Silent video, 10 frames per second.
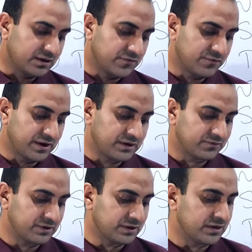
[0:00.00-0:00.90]

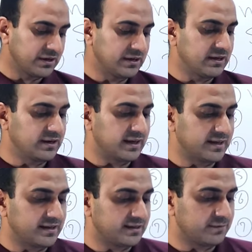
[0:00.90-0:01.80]
defect where
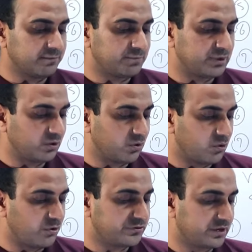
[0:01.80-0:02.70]
needle-like
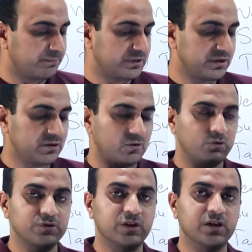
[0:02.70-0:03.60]
pinholes appear
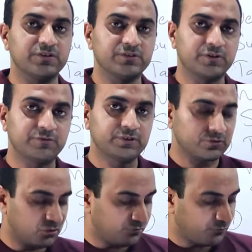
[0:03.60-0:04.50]
on the
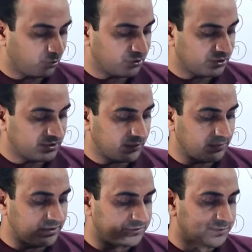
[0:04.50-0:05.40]
surface of coated
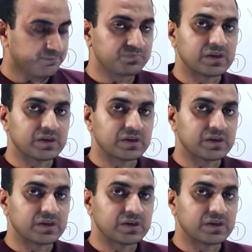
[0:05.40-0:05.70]
tablets.